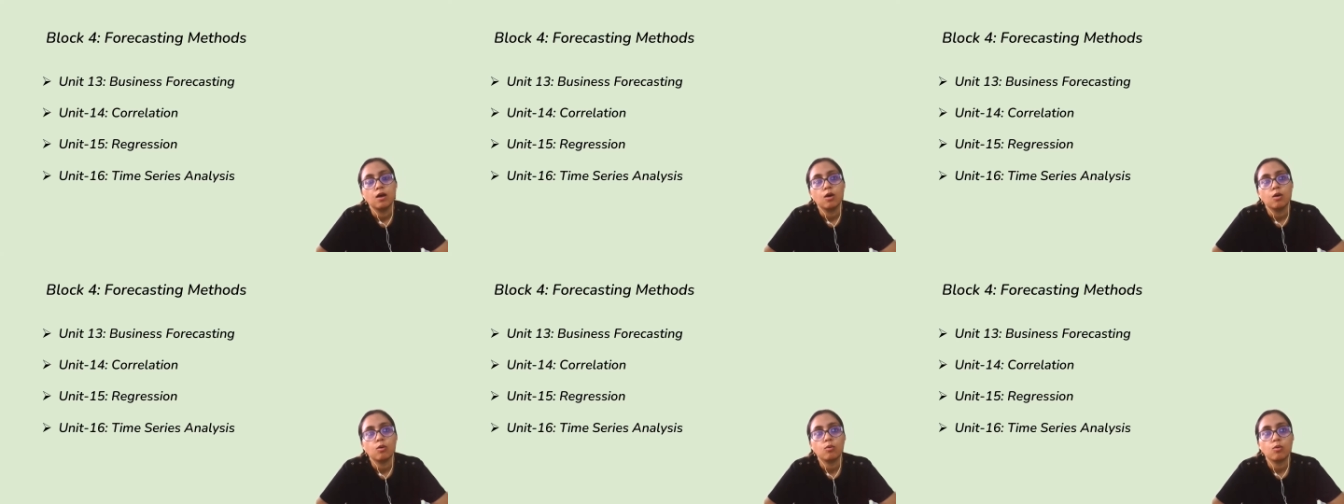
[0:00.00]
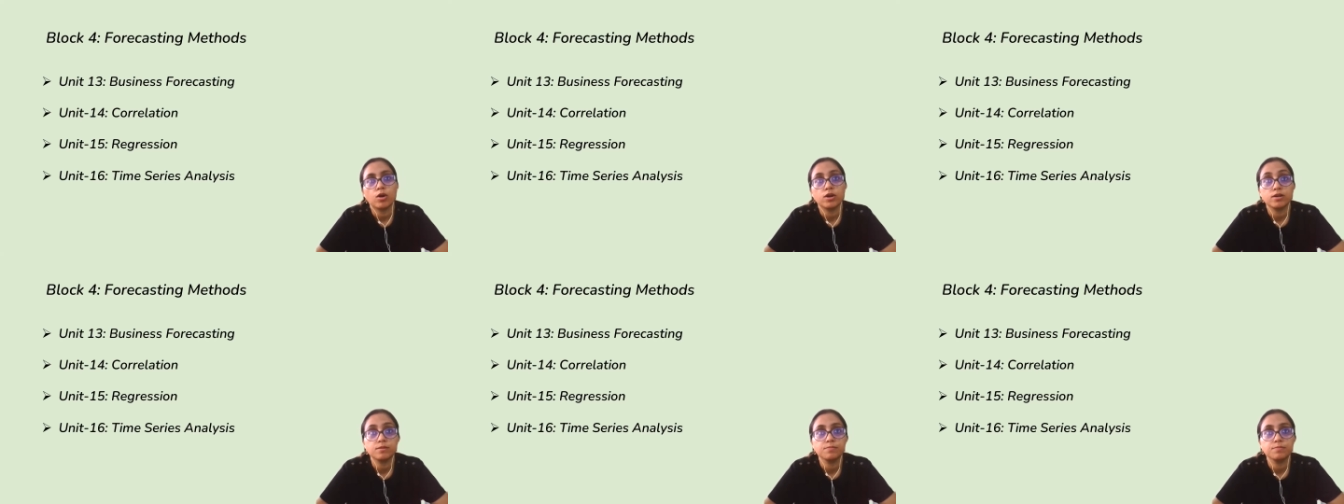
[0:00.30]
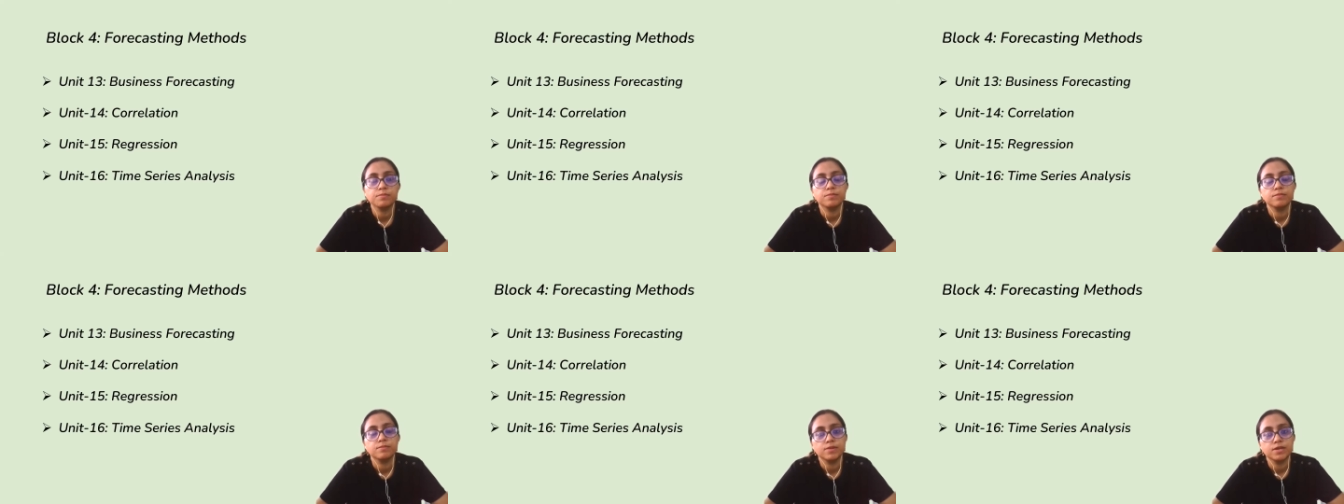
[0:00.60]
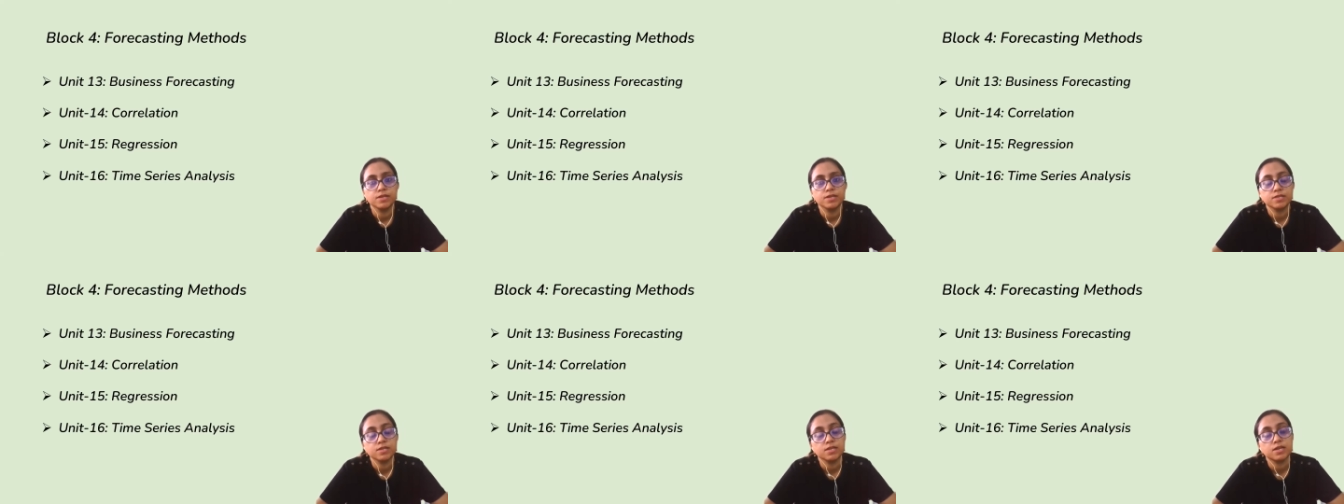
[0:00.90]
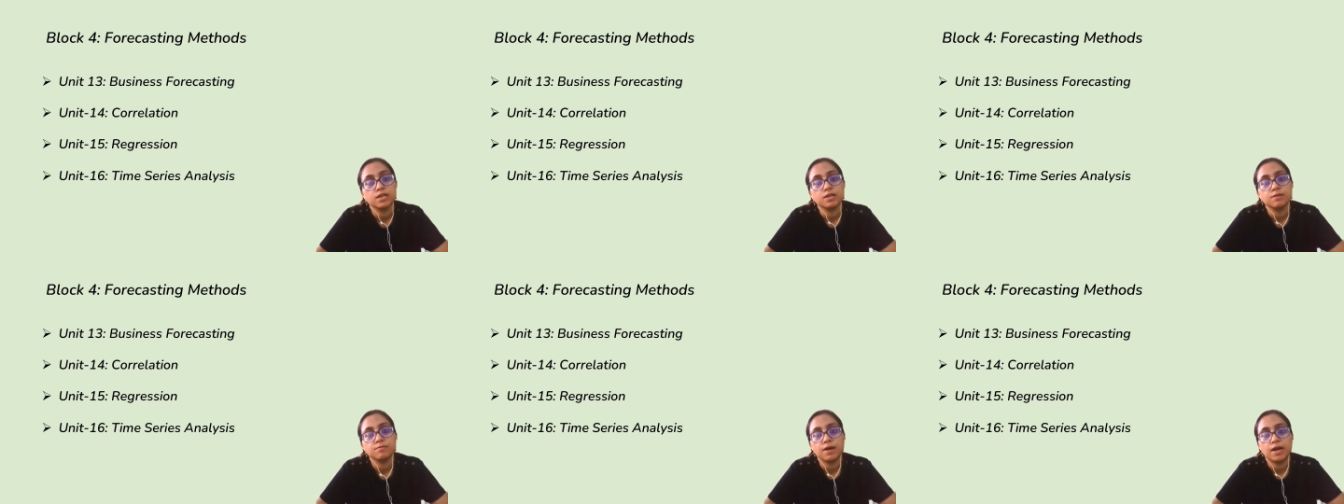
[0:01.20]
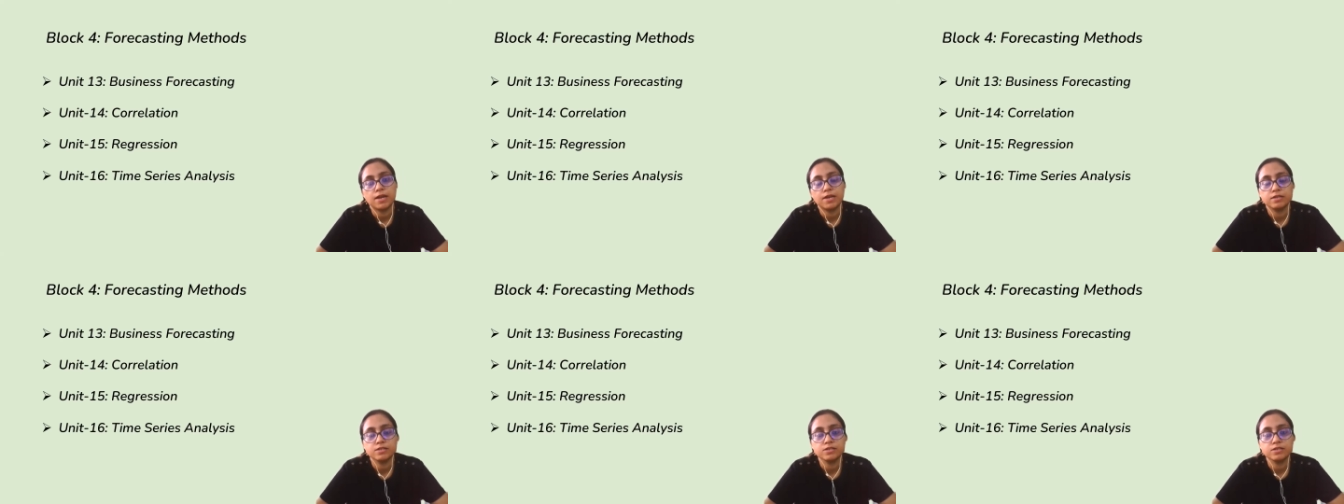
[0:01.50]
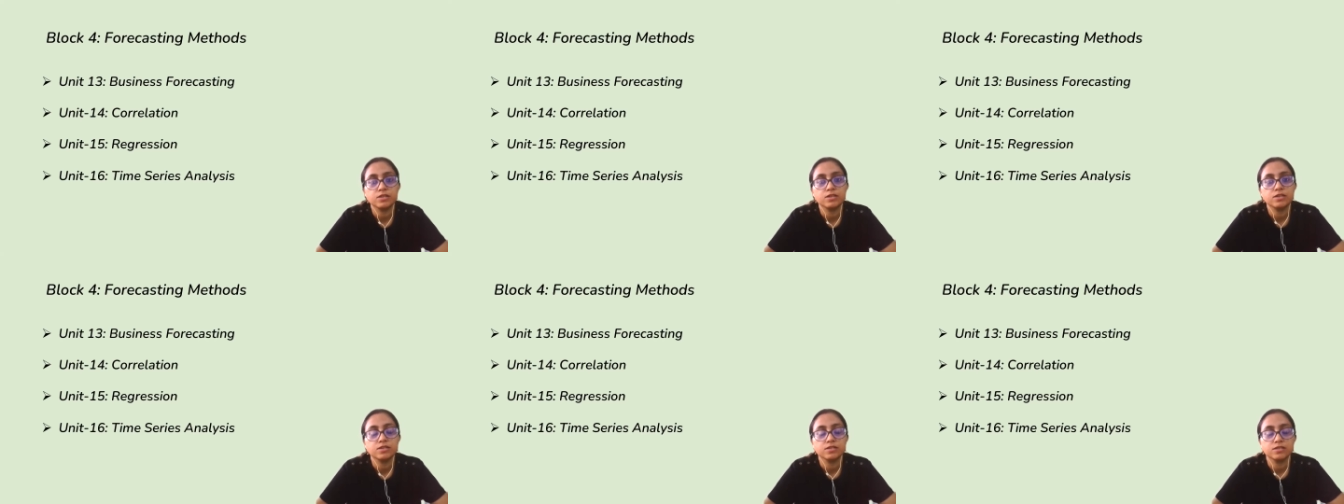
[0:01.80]
what basically
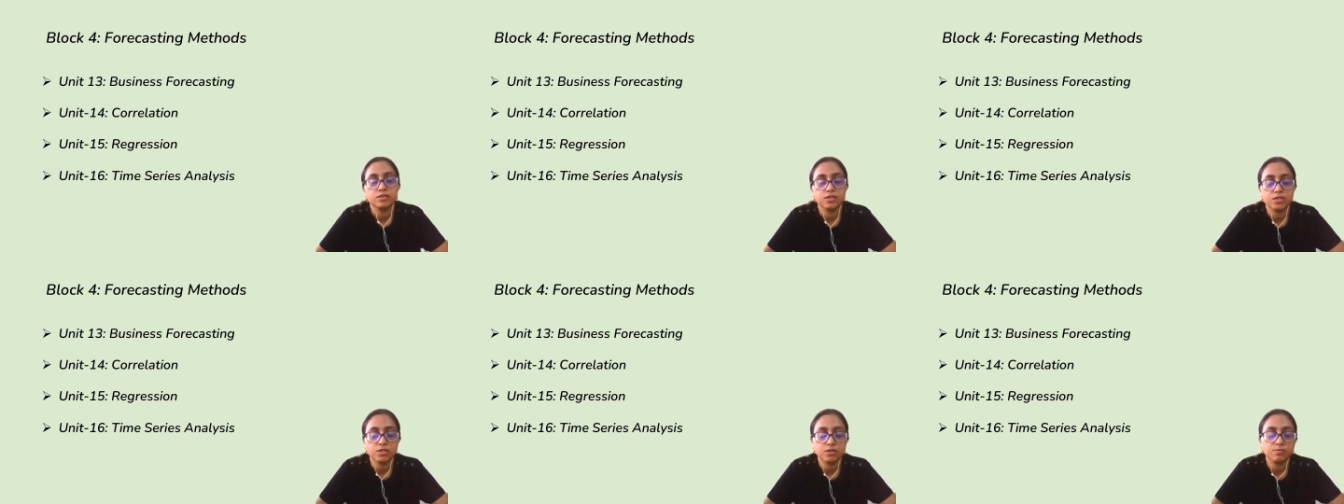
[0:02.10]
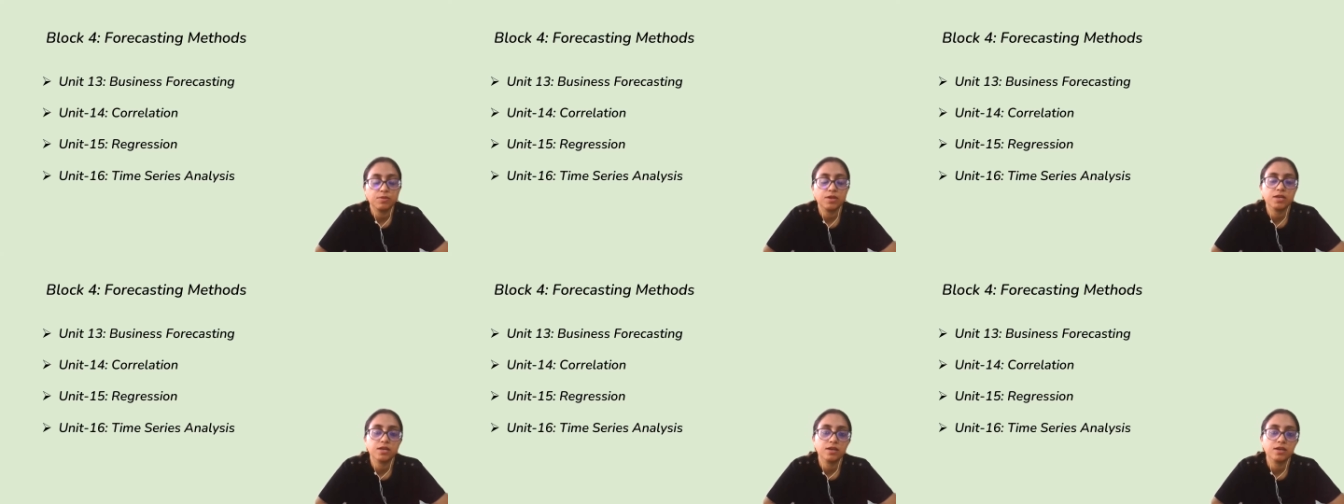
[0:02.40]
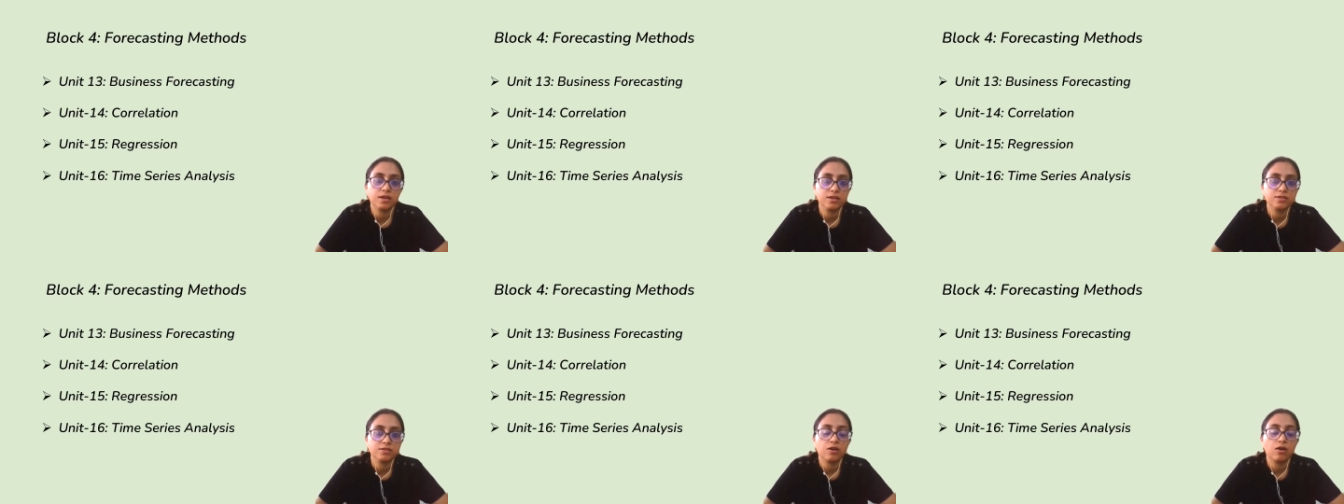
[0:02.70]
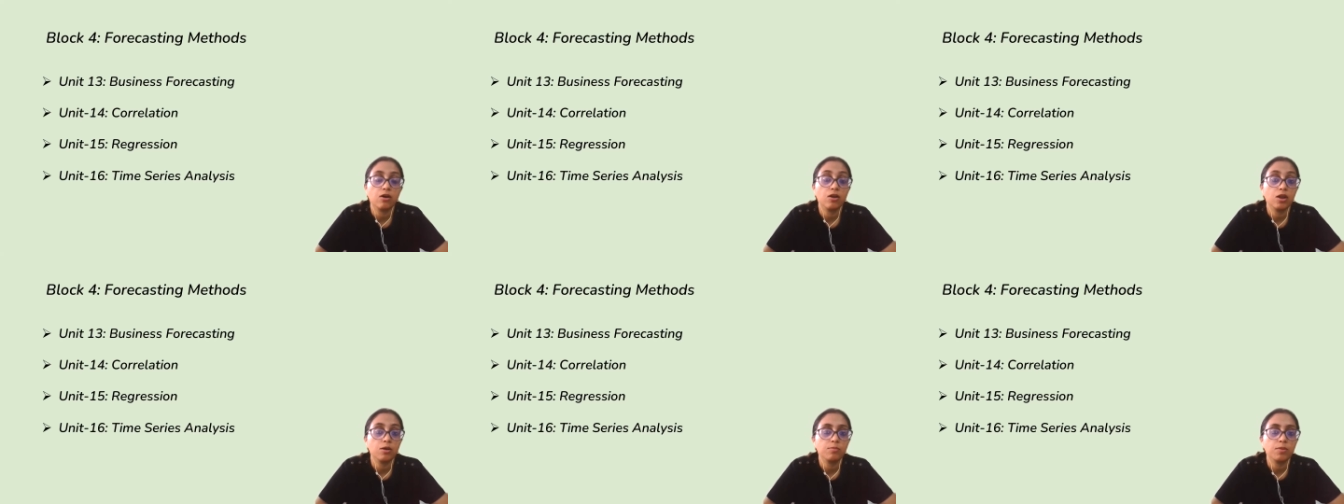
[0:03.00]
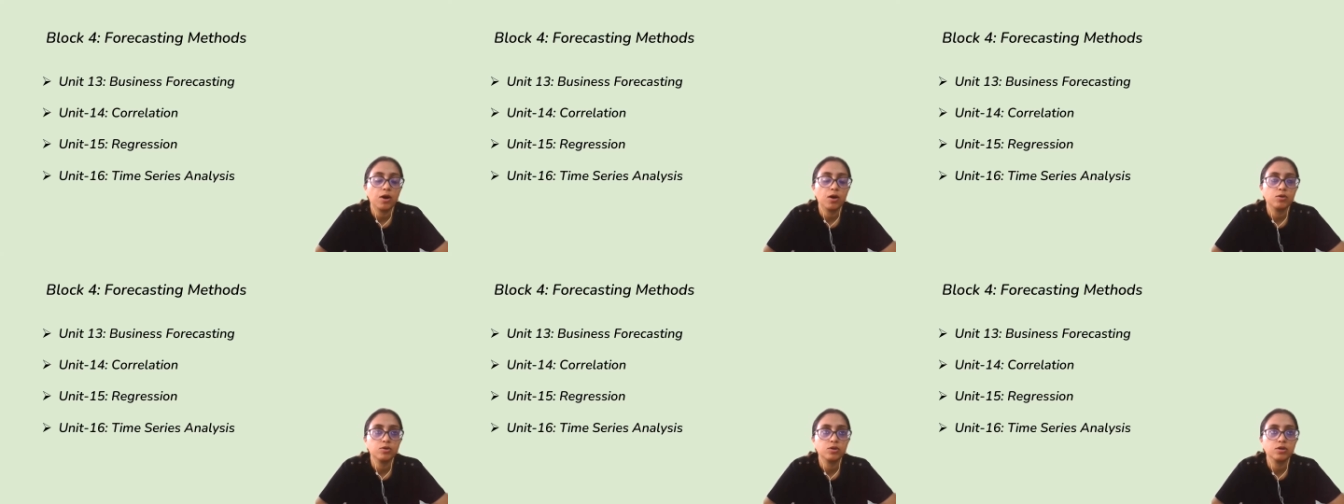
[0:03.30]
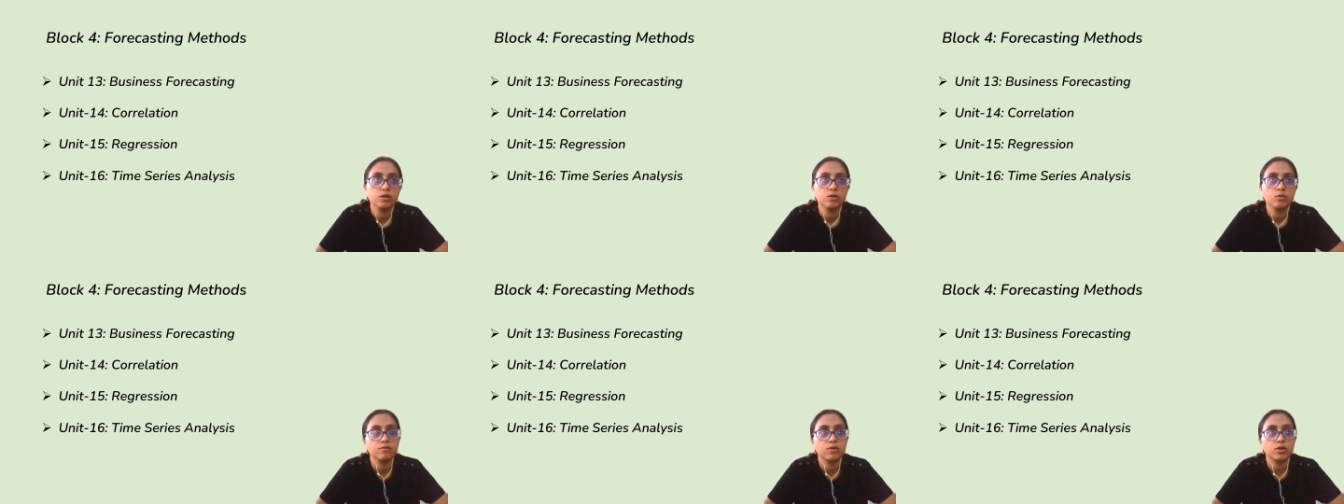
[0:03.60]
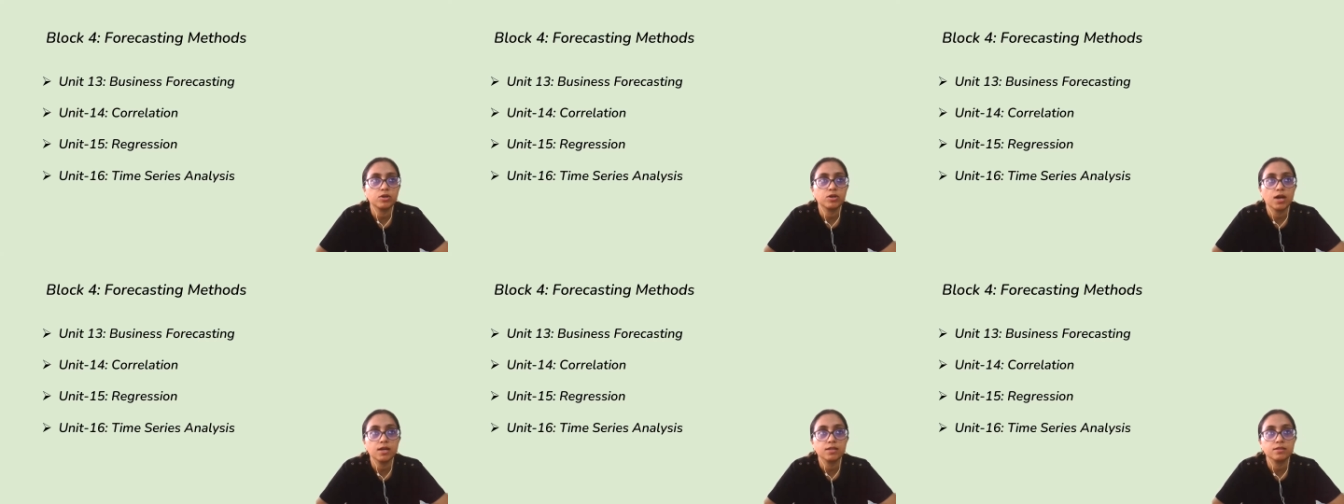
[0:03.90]
managerial decision making is all about,
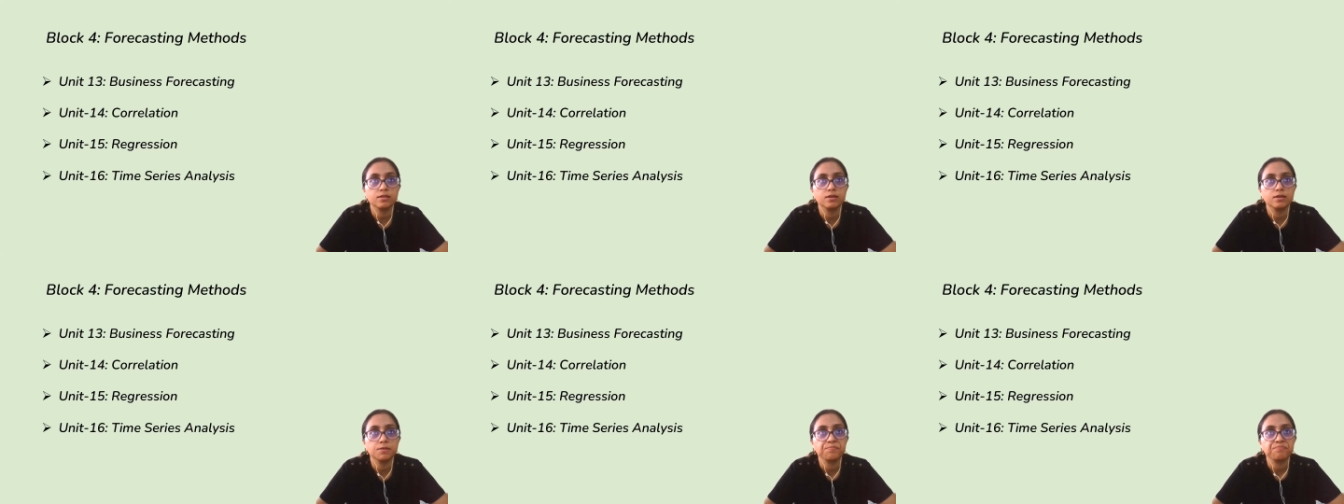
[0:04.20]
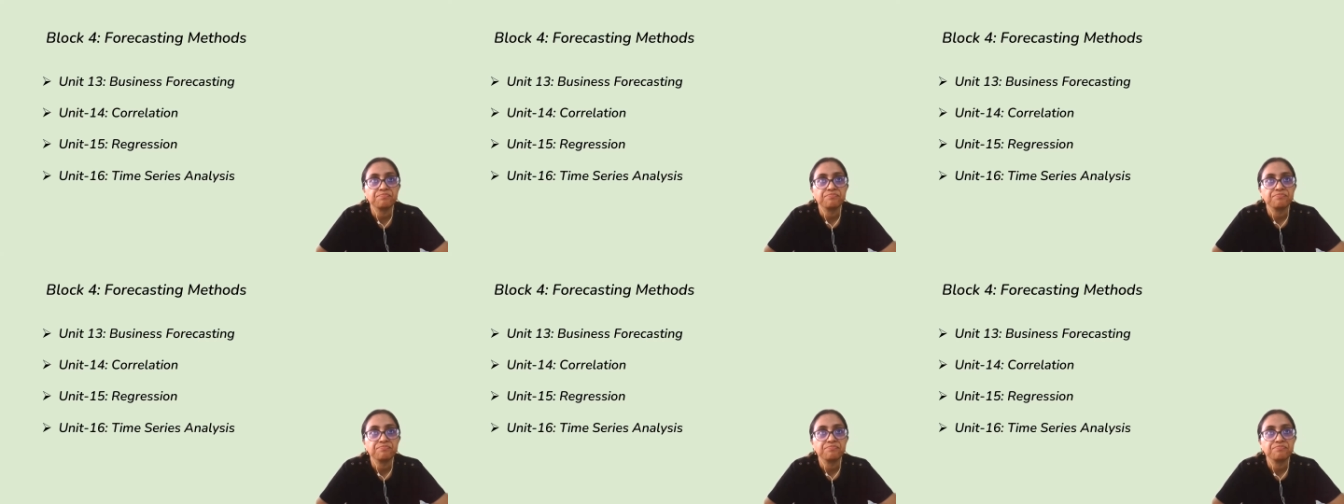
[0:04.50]
what are the